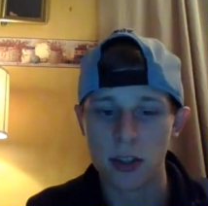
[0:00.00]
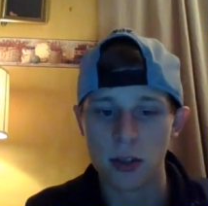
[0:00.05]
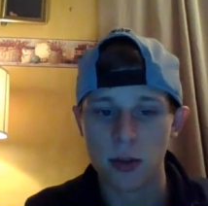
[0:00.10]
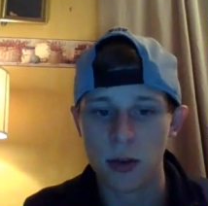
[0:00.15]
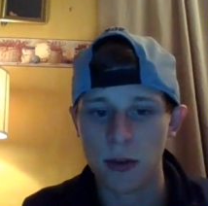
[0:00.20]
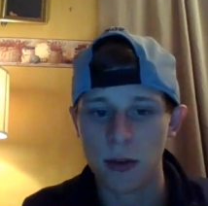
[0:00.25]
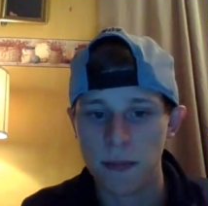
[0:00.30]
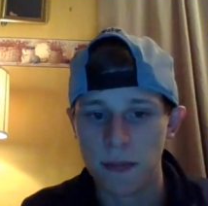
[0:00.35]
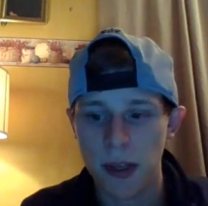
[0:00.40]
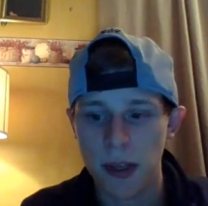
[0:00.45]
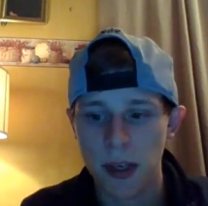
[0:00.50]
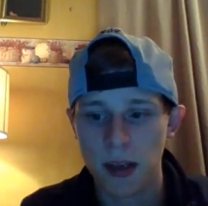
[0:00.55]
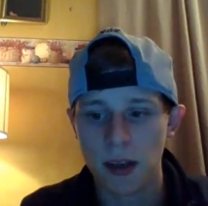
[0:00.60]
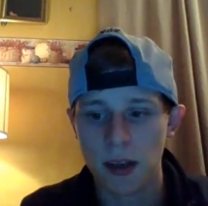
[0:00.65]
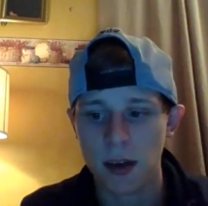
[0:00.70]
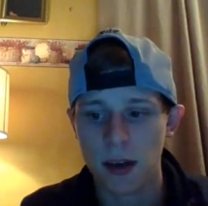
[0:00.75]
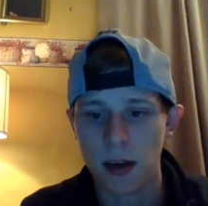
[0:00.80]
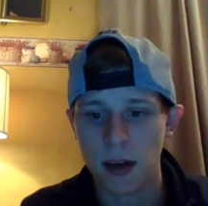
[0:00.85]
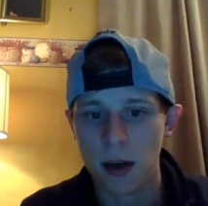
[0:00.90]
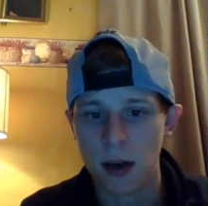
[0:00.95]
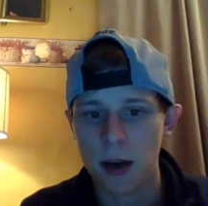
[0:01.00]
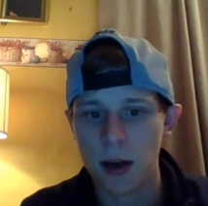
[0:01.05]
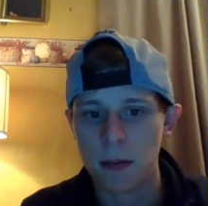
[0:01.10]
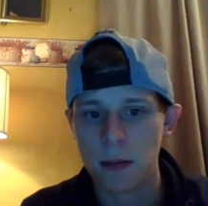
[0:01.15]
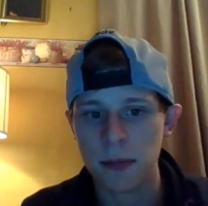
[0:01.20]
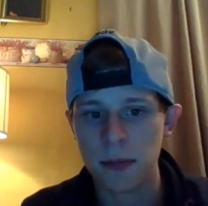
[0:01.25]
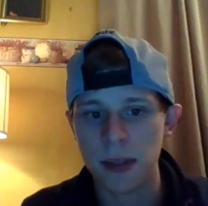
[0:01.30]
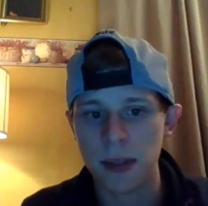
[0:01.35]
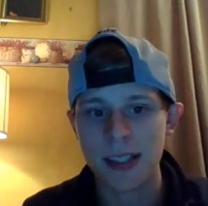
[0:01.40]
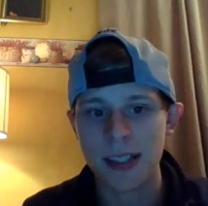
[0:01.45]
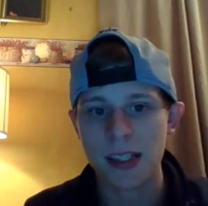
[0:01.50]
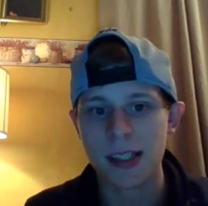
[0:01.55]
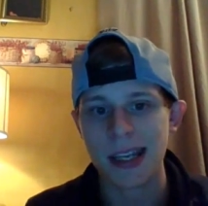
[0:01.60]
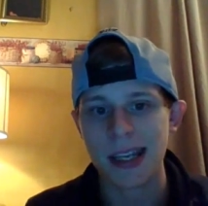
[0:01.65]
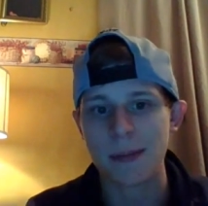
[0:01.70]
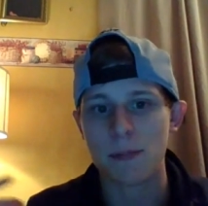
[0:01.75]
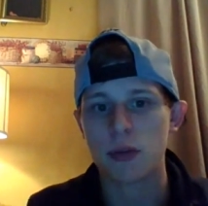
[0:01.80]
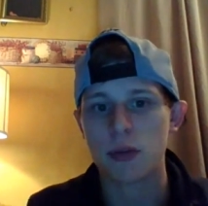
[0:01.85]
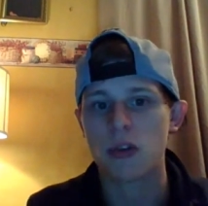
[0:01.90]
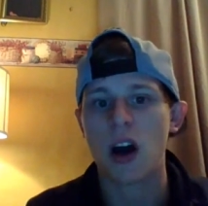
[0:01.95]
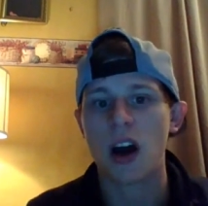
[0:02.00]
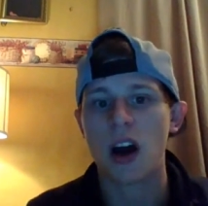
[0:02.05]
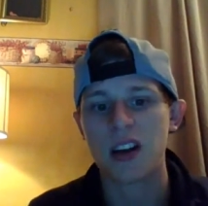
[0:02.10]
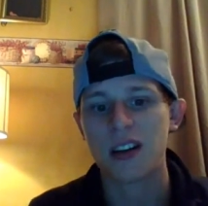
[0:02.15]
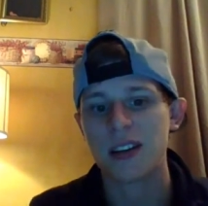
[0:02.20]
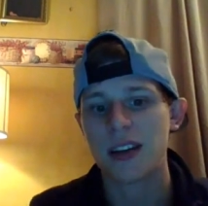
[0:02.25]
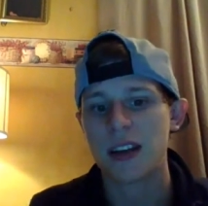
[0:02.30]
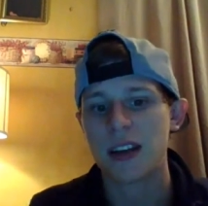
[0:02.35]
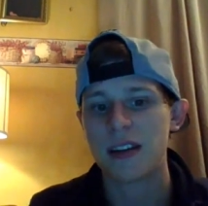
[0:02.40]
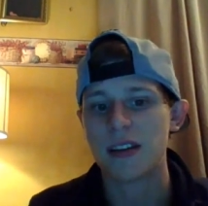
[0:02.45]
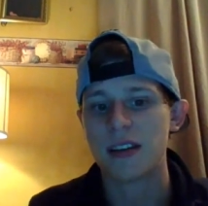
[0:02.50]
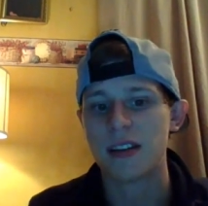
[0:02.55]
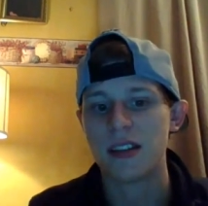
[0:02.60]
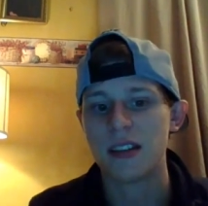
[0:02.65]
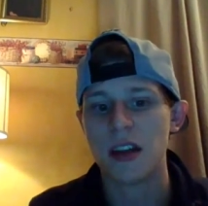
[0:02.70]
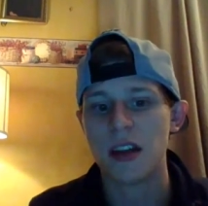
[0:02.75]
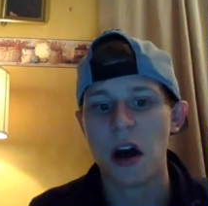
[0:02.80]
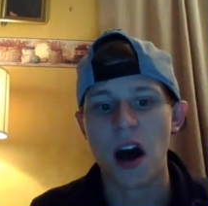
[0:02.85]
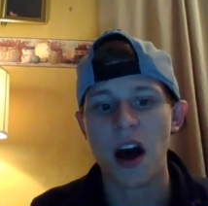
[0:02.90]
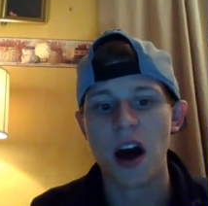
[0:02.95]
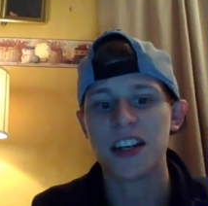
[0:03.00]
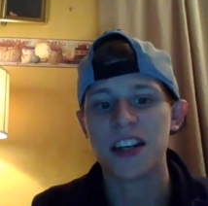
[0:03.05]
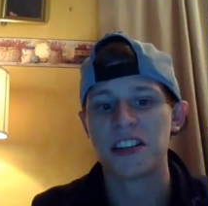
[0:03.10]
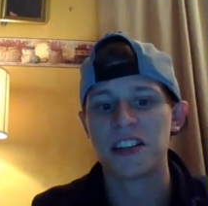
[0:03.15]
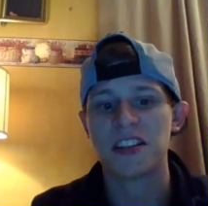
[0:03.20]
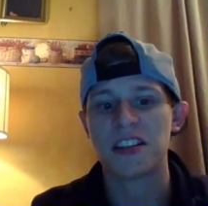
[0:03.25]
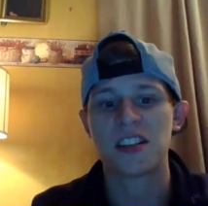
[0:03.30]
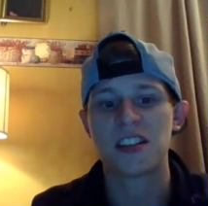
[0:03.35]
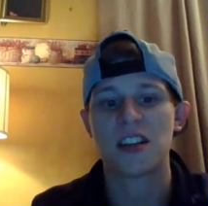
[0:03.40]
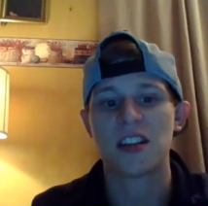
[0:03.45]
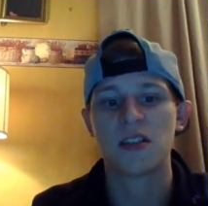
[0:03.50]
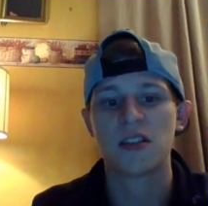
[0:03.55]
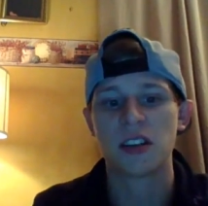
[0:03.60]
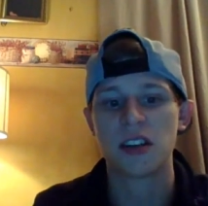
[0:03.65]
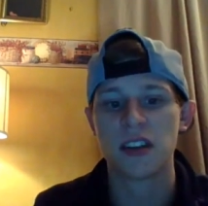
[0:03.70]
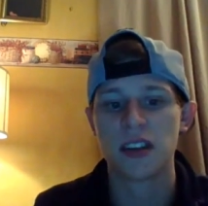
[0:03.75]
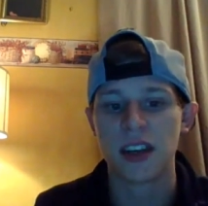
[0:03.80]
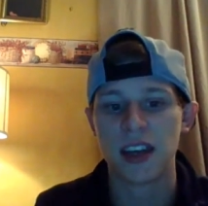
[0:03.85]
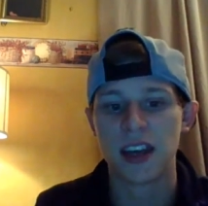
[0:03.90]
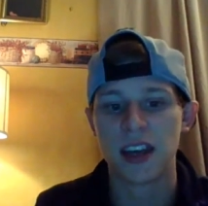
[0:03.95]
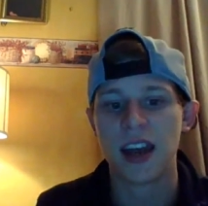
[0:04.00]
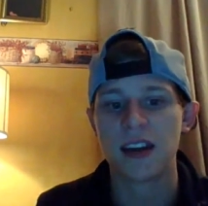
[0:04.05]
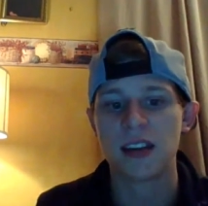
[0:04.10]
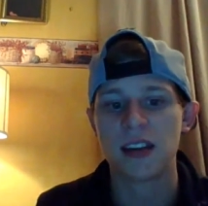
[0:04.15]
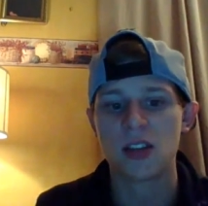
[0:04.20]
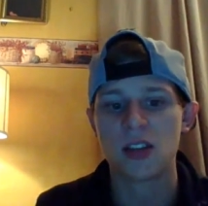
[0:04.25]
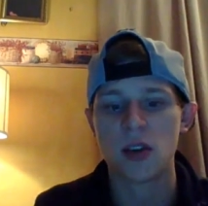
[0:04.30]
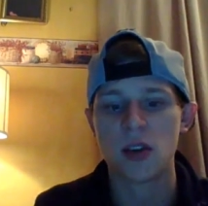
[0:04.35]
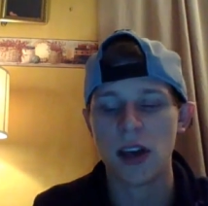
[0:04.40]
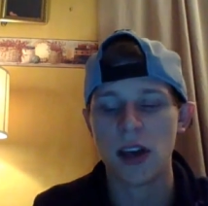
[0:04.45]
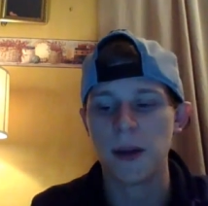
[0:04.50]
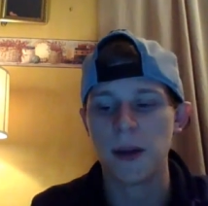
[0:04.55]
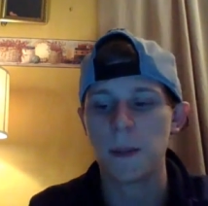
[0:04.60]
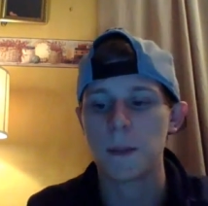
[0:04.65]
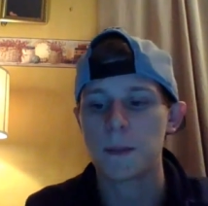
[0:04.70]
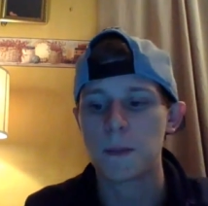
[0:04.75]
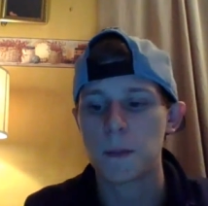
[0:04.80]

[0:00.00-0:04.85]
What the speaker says: to it. This is a product that is not necessarily the case, right?